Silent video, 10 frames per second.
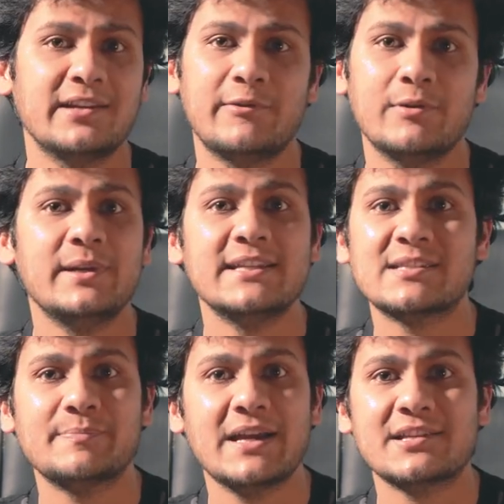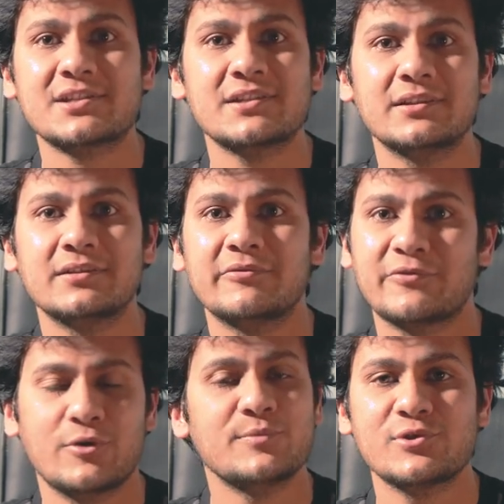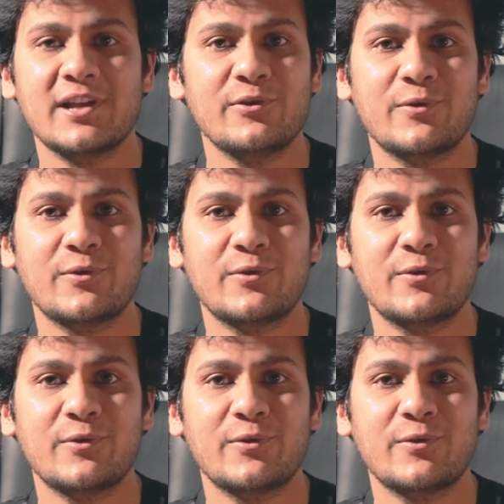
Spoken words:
It will be dispatched from July